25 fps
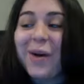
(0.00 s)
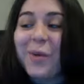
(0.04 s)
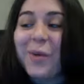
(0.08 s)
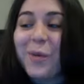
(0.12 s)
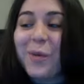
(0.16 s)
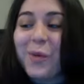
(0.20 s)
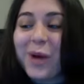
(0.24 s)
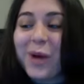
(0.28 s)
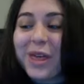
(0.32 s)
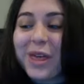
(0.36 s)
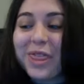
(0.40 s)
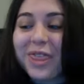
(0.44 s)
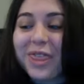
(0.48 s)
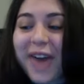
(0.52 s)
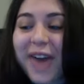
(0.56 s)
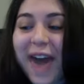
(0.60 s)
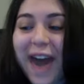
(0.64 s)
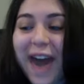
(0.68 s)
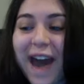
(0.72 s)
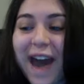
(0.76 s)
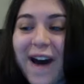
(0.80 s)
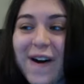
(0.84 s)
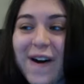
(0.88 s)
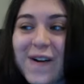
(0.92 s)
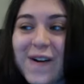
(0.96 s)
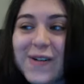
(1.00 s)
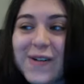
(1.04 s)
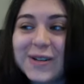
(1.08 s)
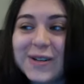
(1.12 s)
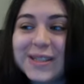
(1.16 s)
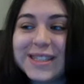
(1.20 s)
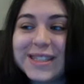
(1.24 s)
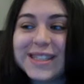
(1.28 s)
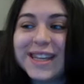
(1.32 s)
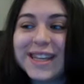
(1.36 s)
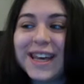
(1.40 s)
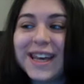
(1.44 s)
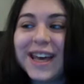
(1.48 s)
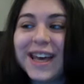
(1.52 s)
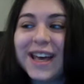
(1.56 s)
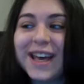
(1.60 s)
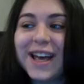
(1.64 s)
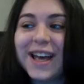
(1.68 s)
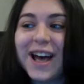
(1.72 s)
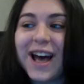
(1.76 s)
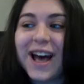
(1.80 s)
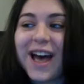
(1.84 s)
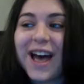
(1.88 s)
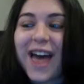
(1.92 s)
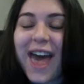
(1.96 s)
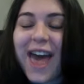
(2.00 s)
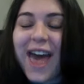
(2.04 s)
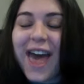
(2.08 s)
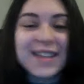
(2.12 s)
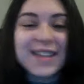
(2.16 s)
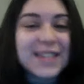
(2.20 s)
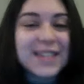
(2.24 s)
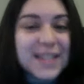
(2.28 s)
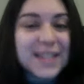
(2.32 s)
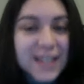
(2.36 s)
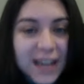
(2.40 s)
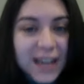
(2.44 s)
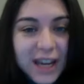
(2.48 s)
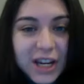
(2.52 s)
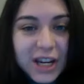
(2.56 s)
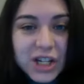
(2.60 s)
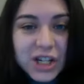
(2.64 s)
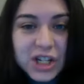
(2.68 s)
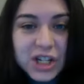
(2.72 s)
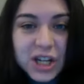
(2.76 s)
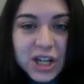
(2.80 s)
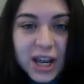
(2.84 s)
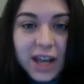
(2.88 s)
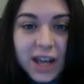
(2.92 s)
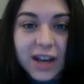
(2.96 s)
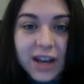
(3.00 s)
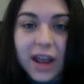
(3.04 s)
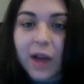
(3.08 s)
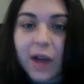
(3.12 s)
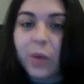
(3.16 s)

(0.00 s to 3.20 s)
without hesitation